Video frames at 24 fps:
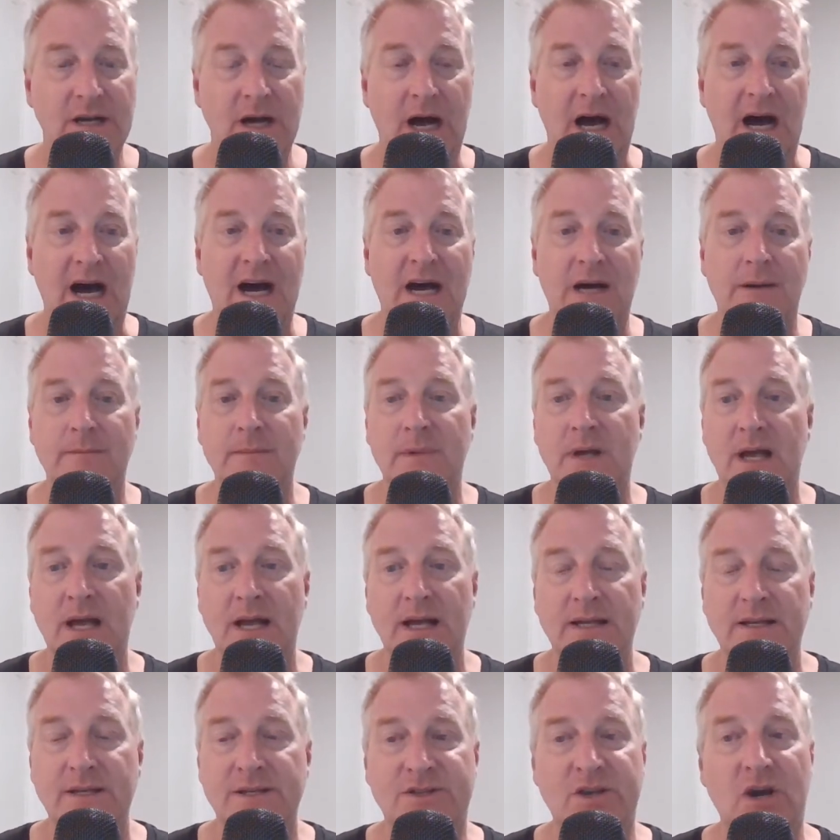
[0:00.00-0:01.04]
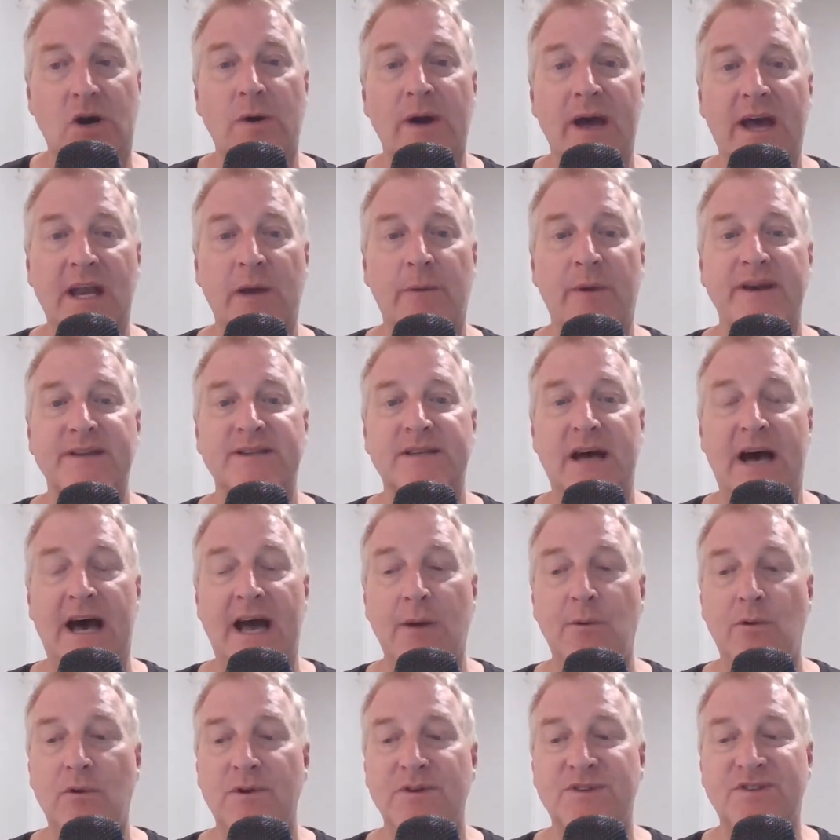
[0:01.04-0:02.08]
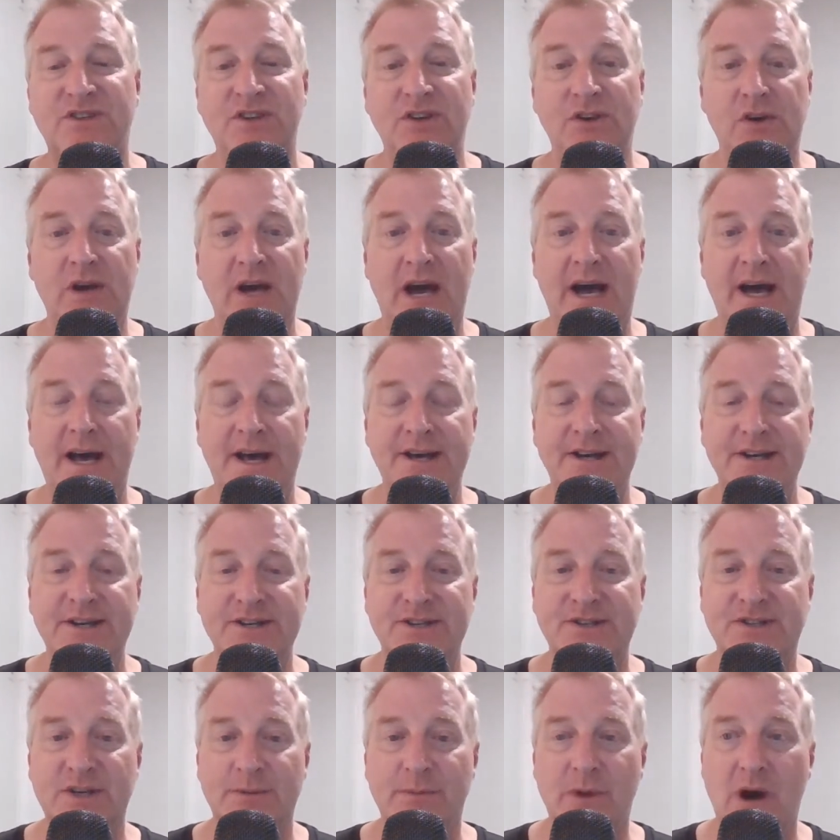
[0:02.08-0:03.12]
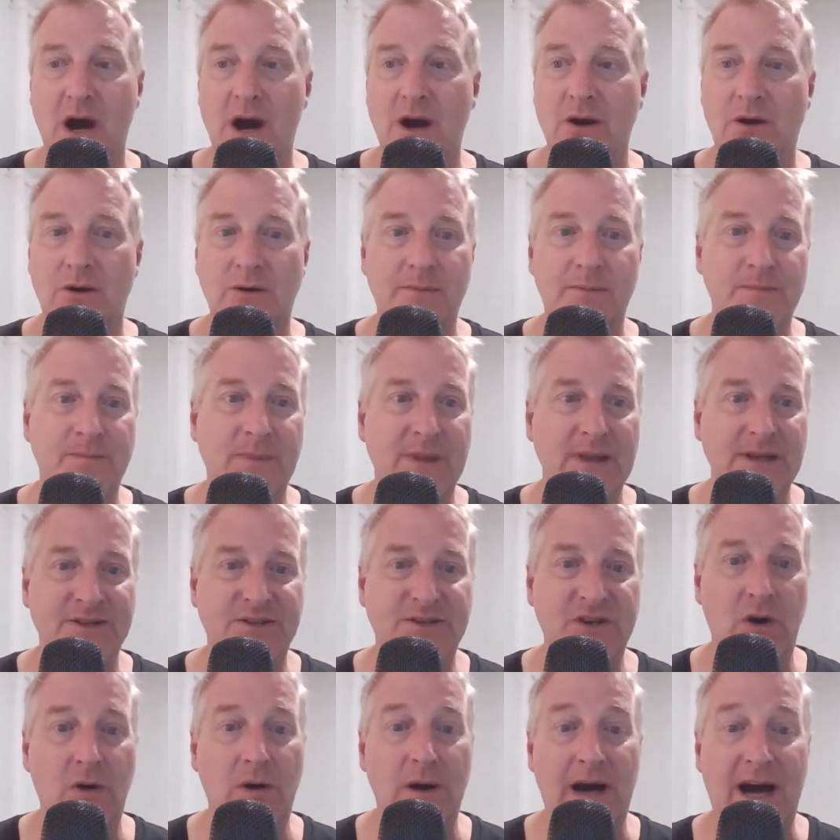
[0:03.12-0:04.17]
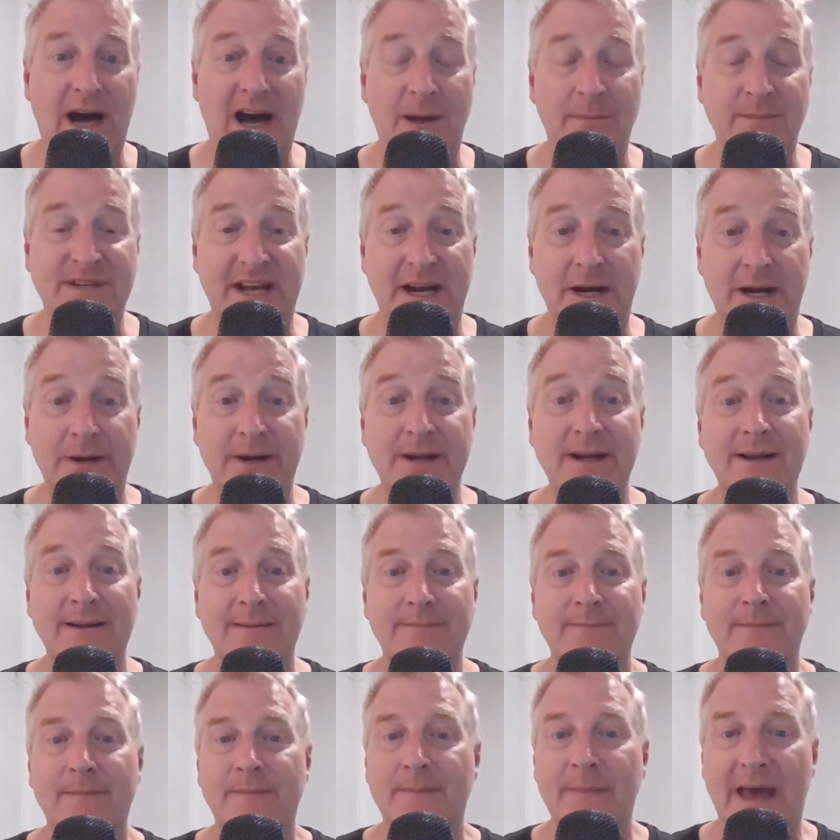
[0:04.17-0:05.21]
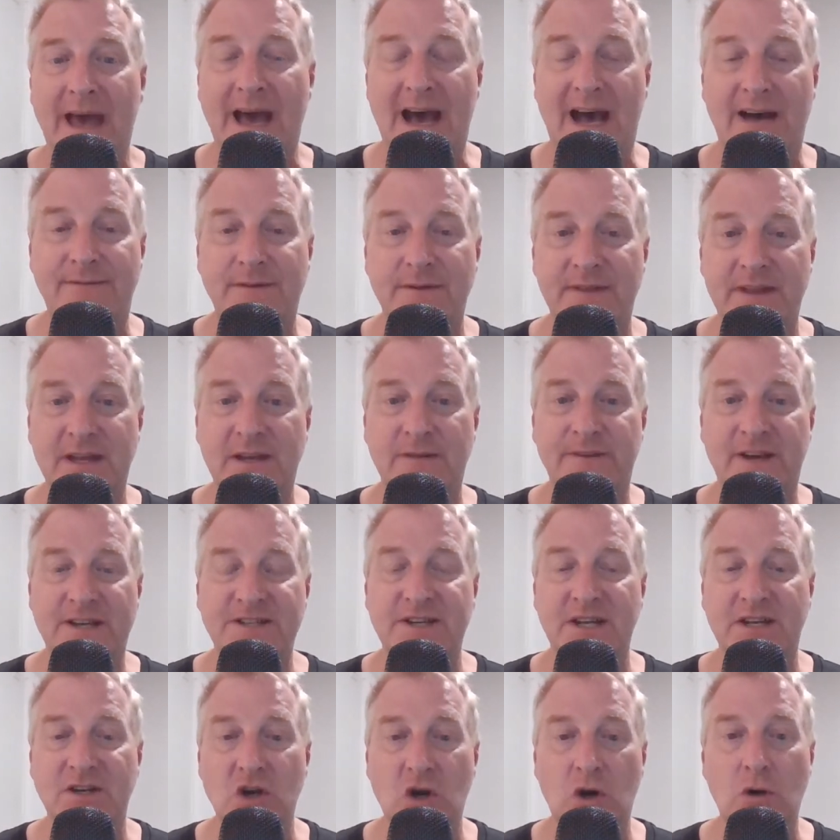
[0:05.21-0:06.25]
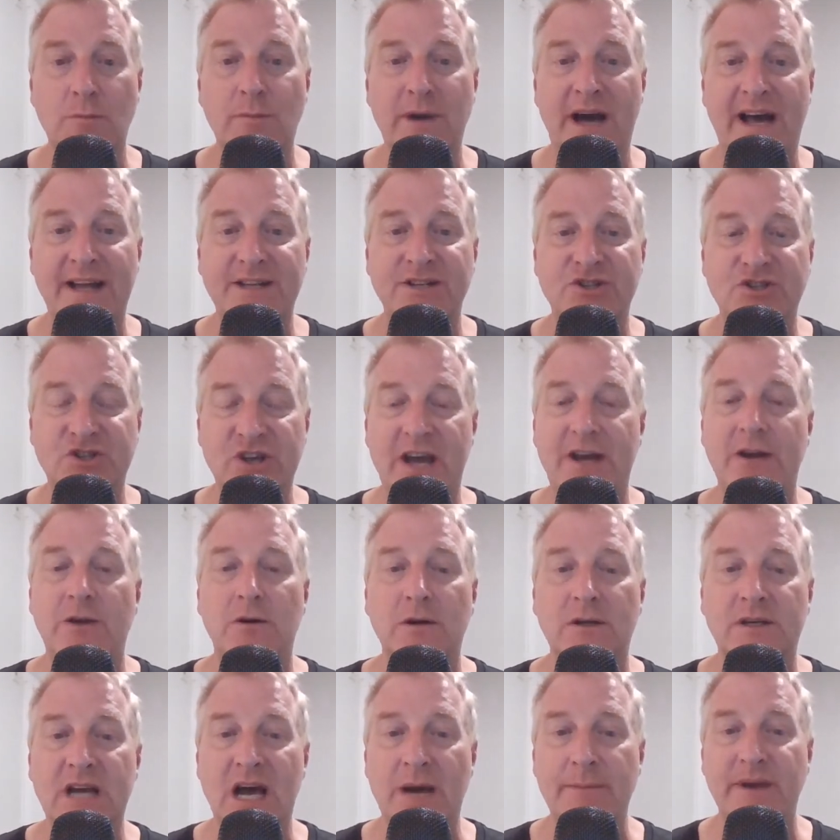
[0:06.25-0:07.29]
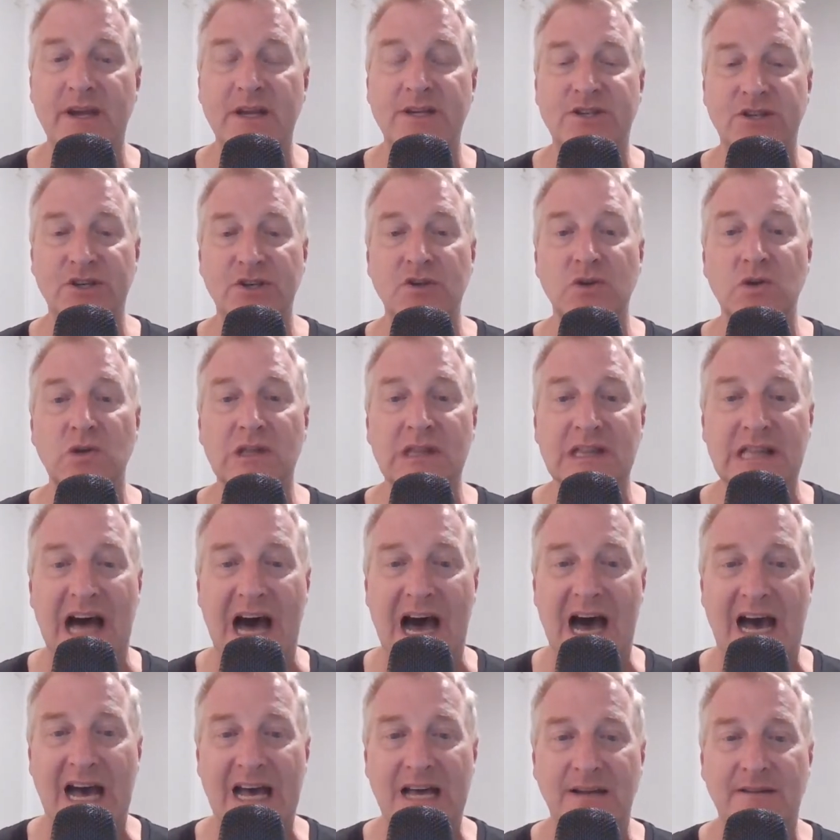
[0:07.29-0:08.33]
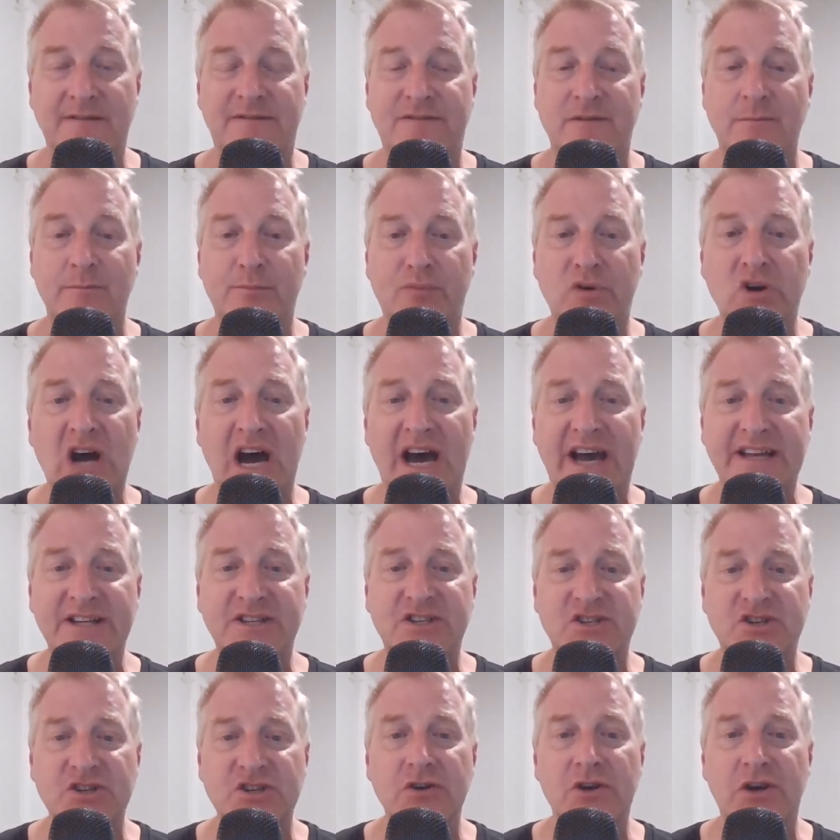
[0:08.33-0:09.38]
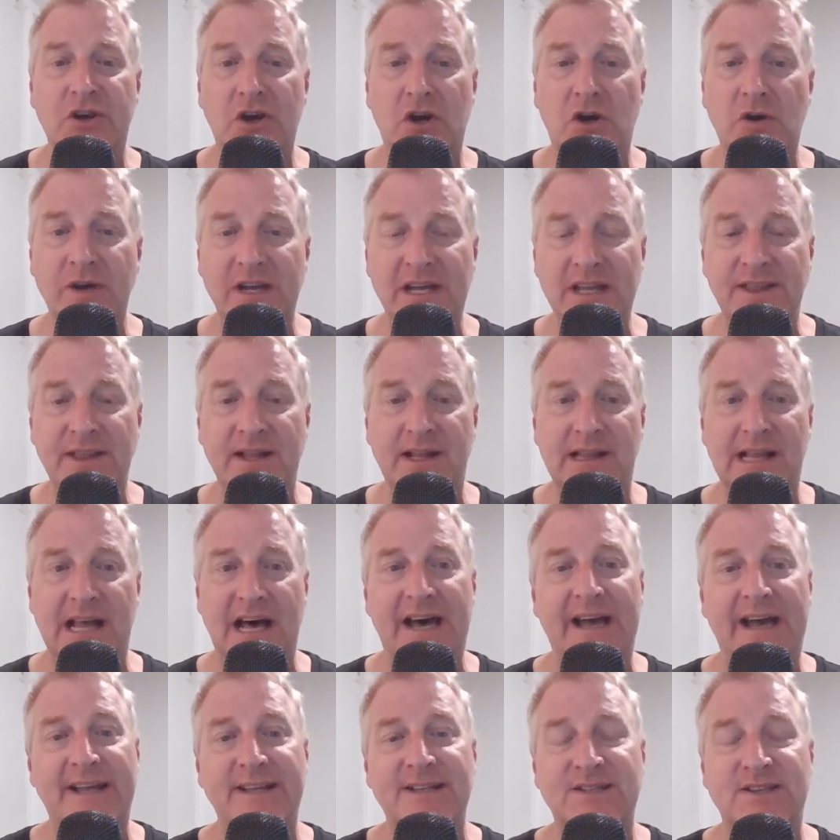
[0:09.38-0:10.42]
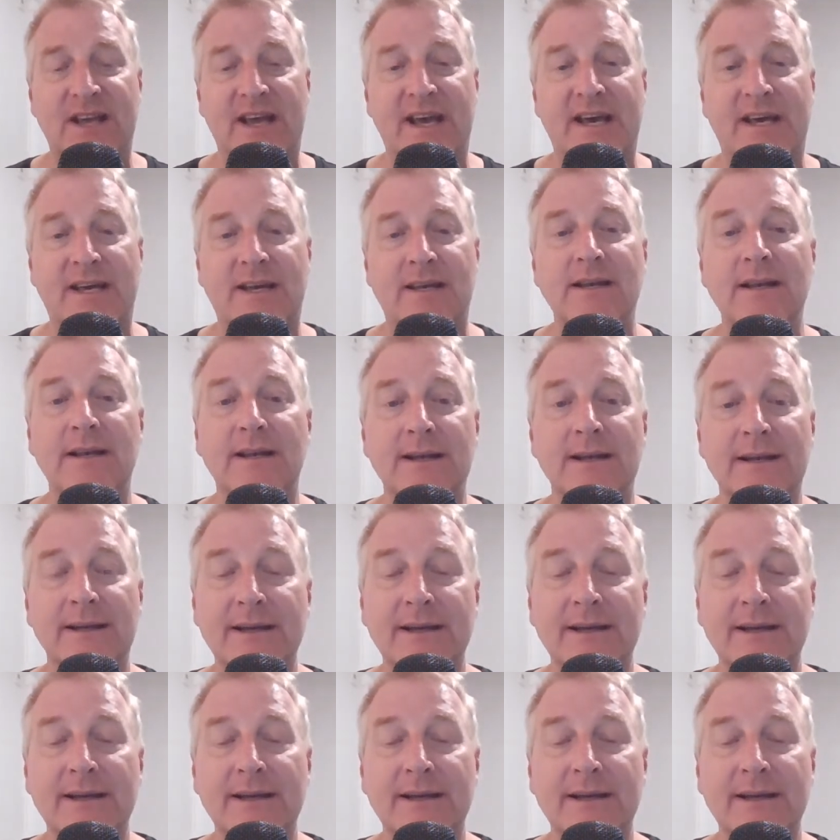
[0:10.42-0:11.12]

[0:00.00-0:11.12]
Um. So, anyways, I will see you guys tomorrow. So I'm Terry half of the Investing Nomads channel, coming to you live from Pride Studio in the Lion's Den.